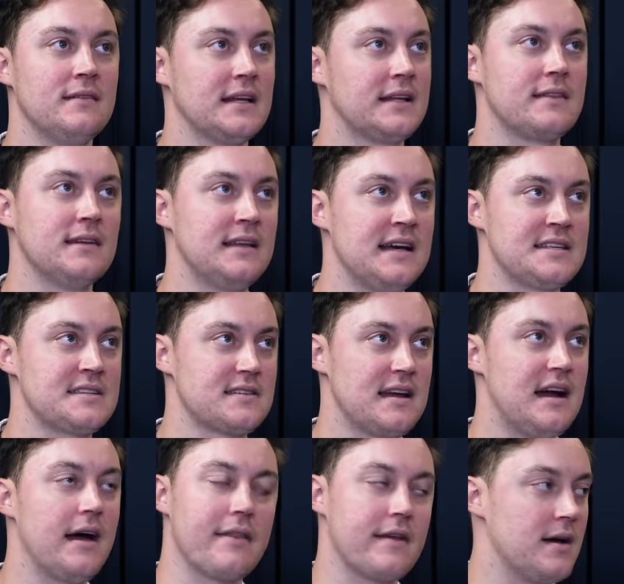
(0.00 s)
Like, the last
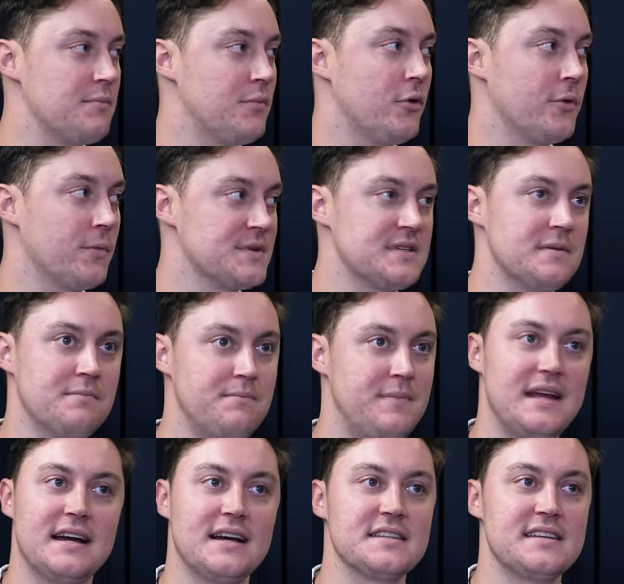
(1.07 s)
car that I bought was a
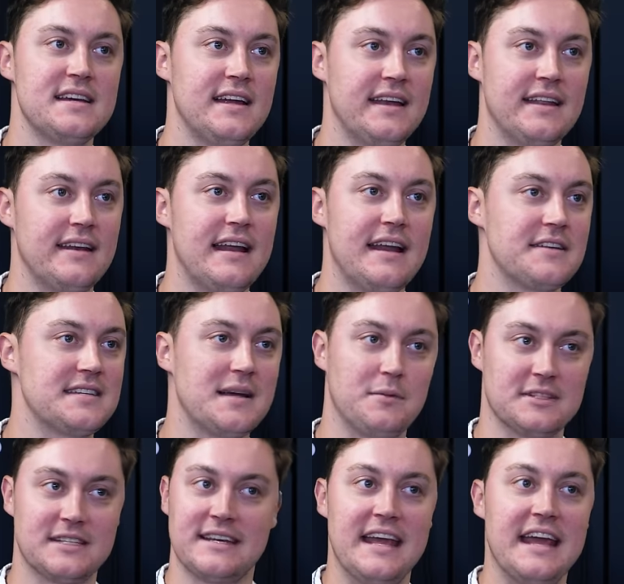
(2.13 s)
B R Z and it had a
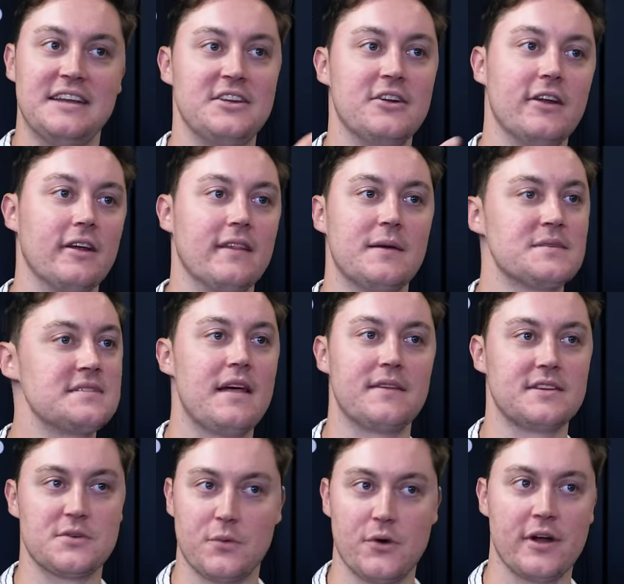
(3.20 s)
doubled-in head unit. There was
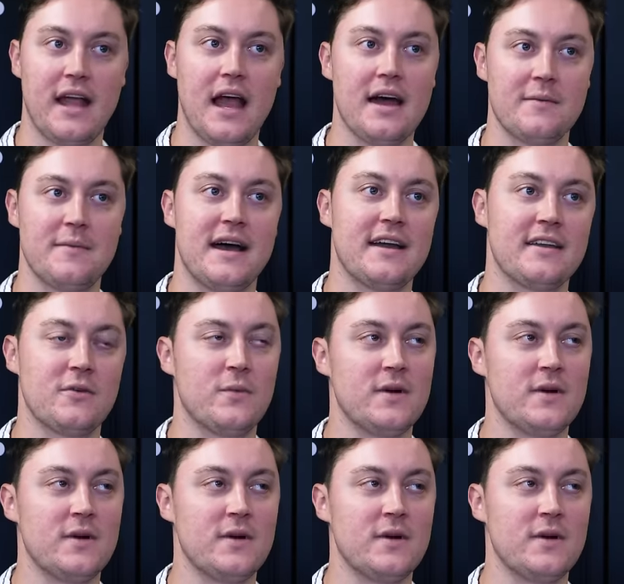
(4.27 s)
nothing to work out about it.